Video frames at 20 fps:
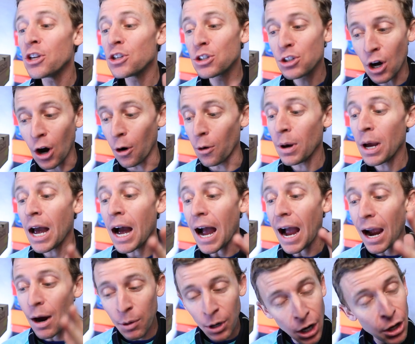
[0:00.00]
So
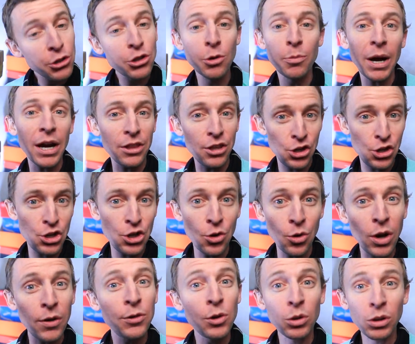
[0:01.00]
I would also buy this
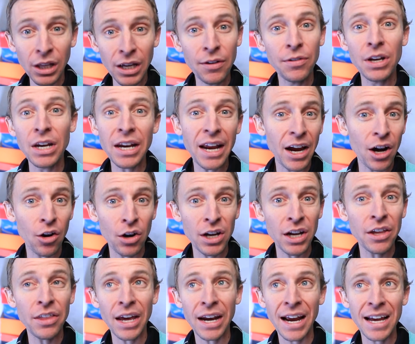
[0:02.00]
shoe if you live in an
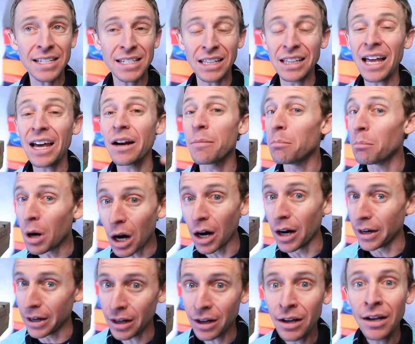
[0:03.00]
area that has a lot of
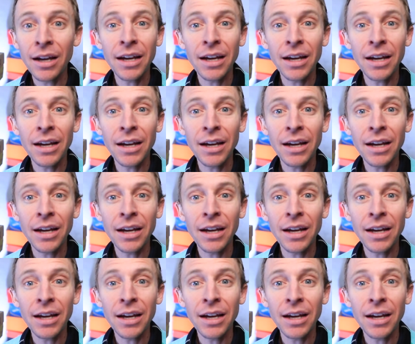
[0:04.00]
mud,